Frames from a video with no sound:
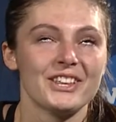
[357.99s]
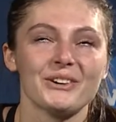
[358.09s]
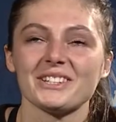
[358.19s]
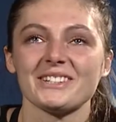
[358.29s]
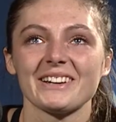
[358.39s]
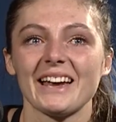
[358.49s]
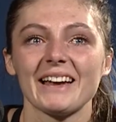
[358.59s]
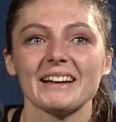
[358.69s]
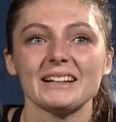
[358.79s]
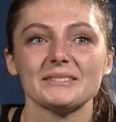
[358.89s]
no, it's okay.
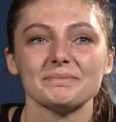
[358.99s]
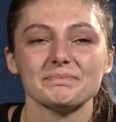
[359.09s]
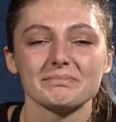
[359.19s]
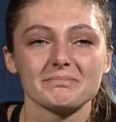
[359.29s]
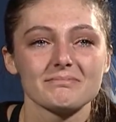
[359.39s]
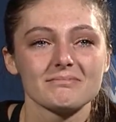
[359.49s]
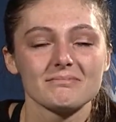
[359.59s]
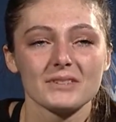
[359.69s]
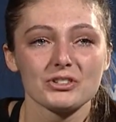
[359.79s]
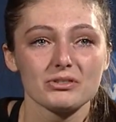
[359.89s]
Um,
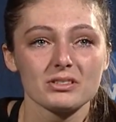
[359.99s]
it's